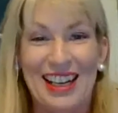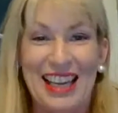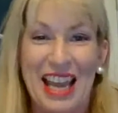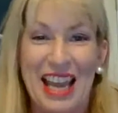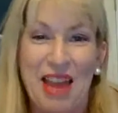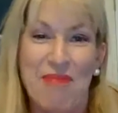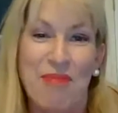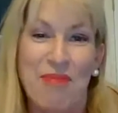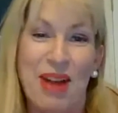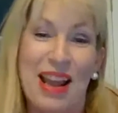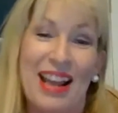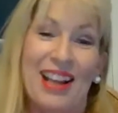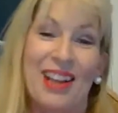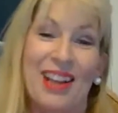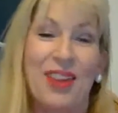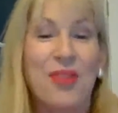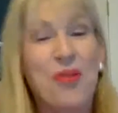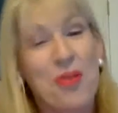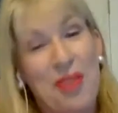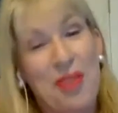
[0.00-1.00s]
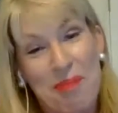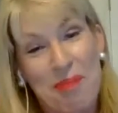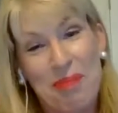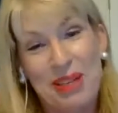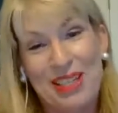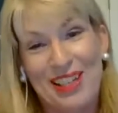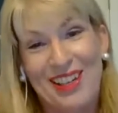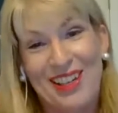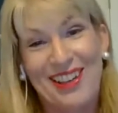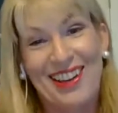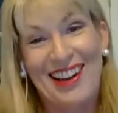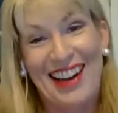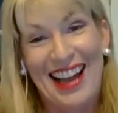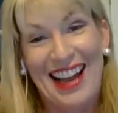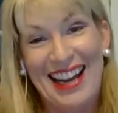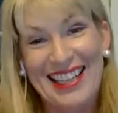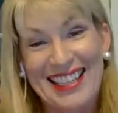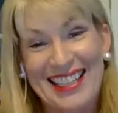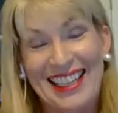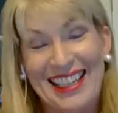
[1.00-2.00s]
camera angle or that particular
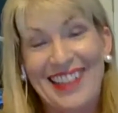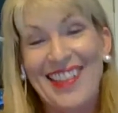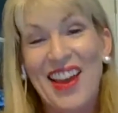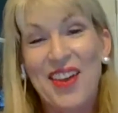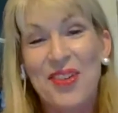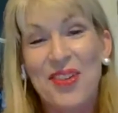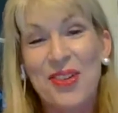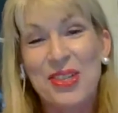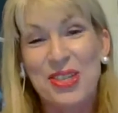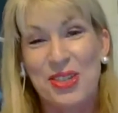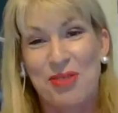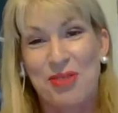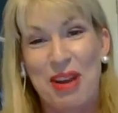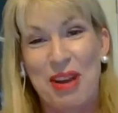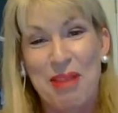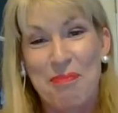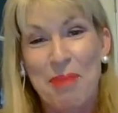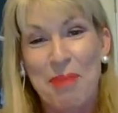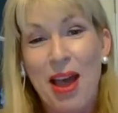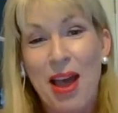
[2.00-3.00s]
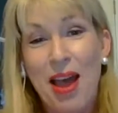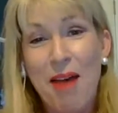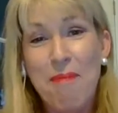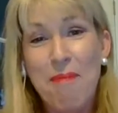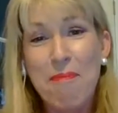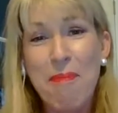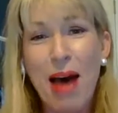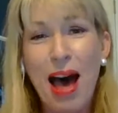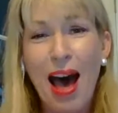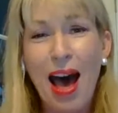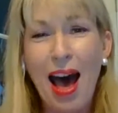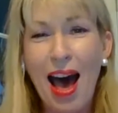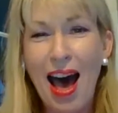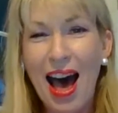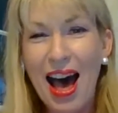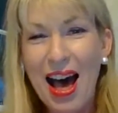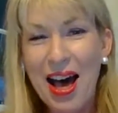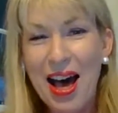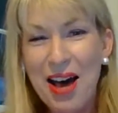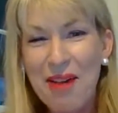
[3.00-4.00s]
lighting. And they all scream,
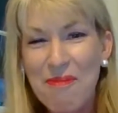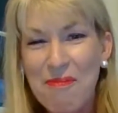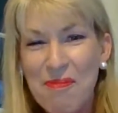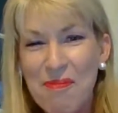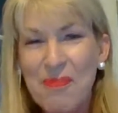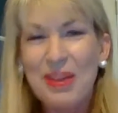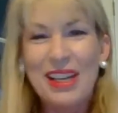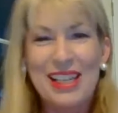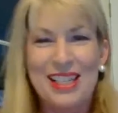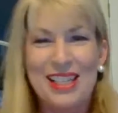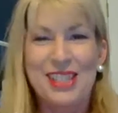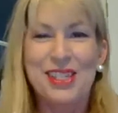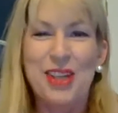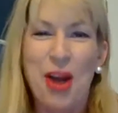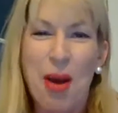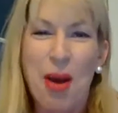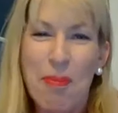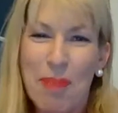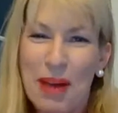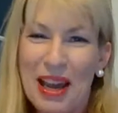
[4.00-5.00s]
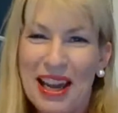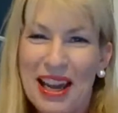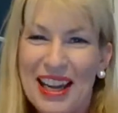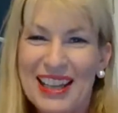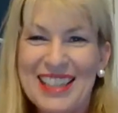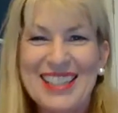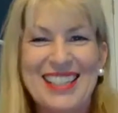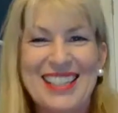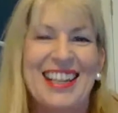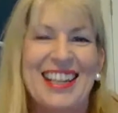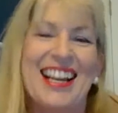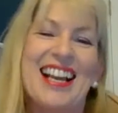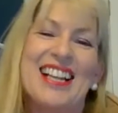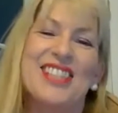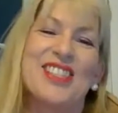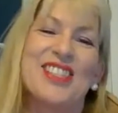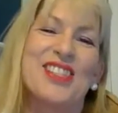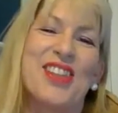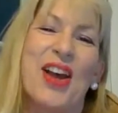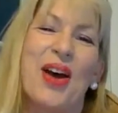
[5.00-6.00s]
"Mom, stop it."
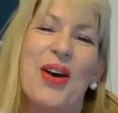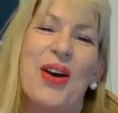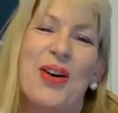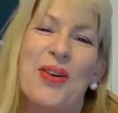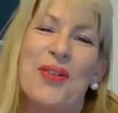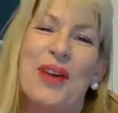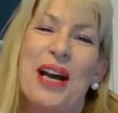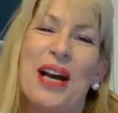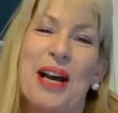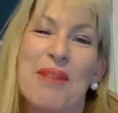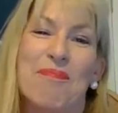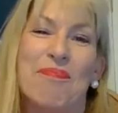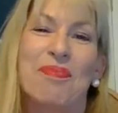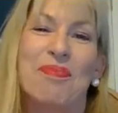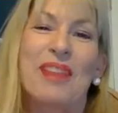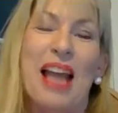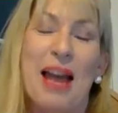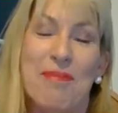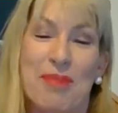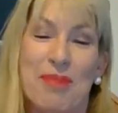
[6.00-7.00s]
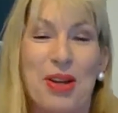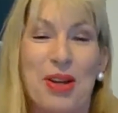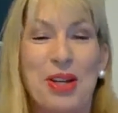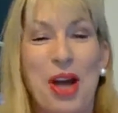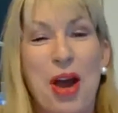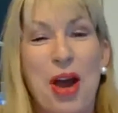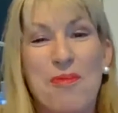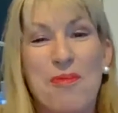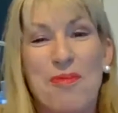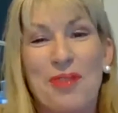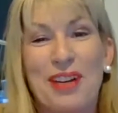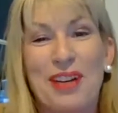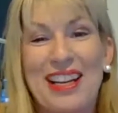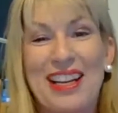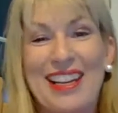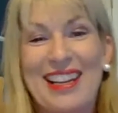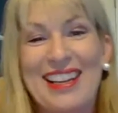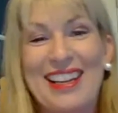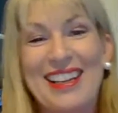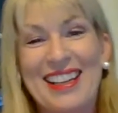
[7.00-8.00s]
So I'm going to
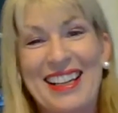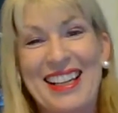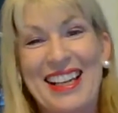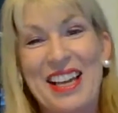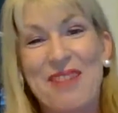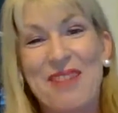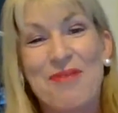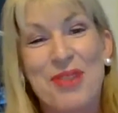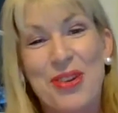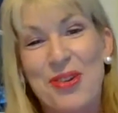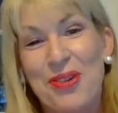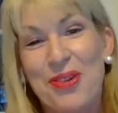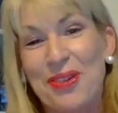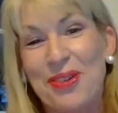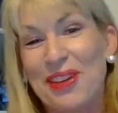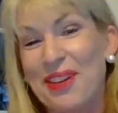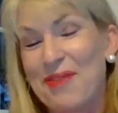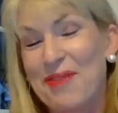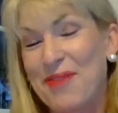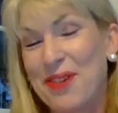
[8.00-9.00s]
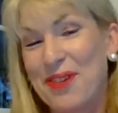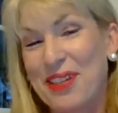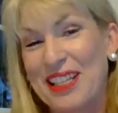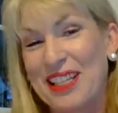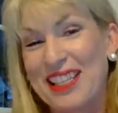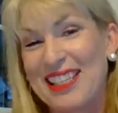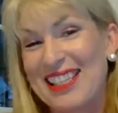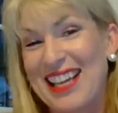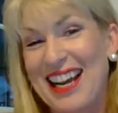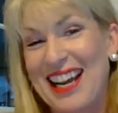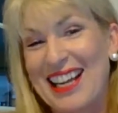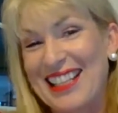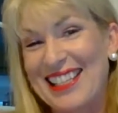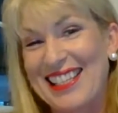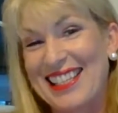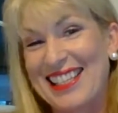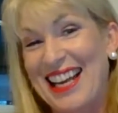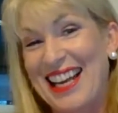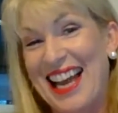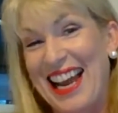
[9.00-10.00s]
hopefully give you a few
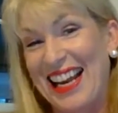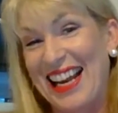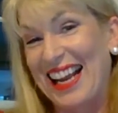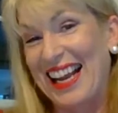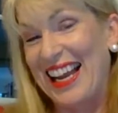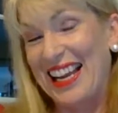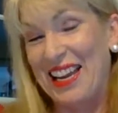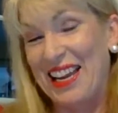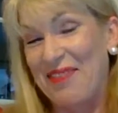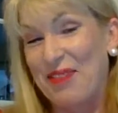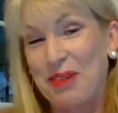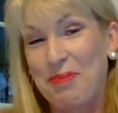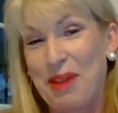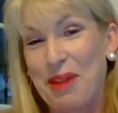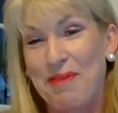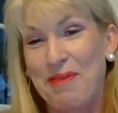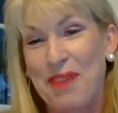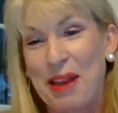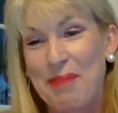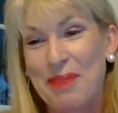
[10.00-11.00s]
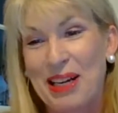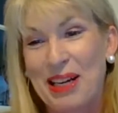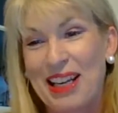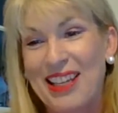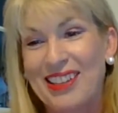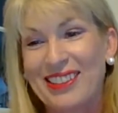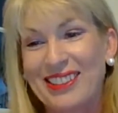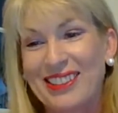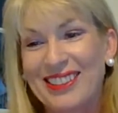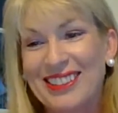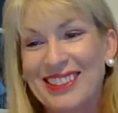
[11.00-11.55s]
insights like I give to my family.